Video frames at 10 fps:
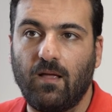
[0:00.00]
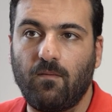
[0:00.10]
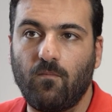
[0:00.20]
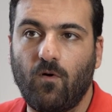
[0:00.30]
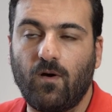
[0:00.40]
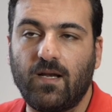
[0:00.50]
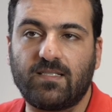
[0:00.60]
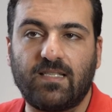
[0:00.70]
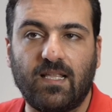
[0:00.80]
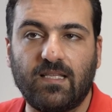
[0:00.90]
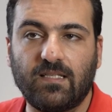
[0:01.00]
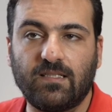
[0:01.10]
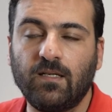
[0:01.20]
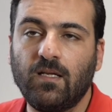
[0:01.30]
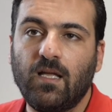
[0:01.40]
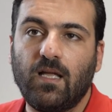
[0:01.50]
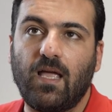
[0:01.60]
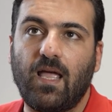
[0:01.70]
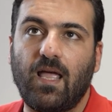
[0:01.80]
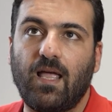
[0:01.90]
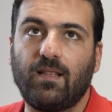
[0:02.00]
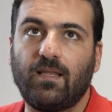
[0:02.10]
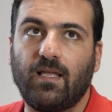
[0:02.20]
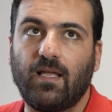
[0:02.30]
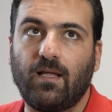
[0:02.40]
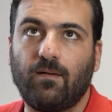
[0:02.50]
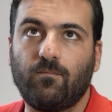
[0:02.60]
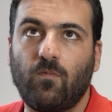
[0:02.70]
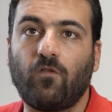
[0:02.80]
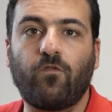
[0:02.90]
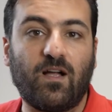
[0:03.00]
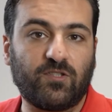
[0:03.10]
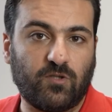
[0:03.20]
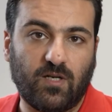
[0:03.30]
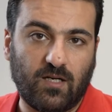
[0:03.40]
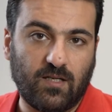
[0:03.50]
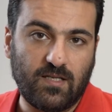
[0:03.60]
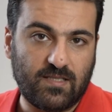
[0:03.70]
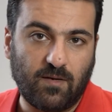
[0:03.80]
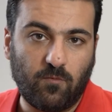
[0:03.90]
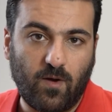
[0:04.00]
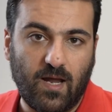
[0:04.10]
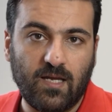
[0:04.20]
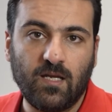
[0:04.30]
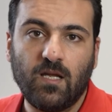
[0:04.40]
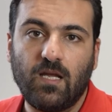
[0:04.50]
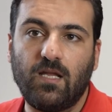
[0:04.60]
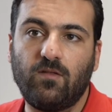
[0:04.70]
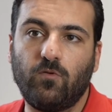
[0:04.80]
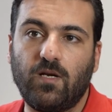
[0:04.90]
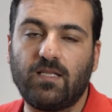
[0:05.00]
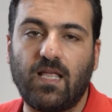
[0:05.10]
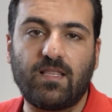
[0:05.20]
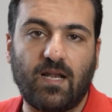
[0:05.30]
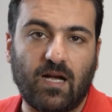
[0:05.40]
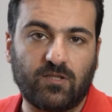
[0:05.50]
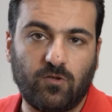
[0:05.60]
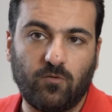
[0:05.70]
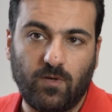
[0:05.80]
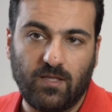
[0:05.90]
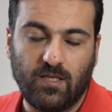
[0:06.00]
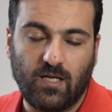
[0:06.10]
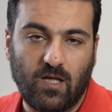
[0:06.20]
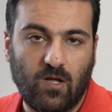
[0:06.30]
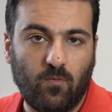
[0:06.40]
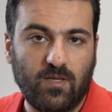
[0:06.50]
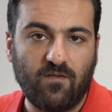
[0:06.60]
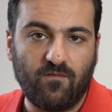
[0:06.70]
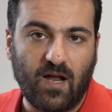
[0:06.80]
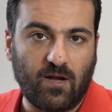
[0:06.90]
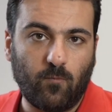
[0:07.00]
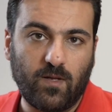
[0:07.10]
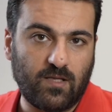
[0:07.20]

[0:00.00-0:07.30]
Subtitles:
more aesthetic and more functional in some way during the interaction with the environment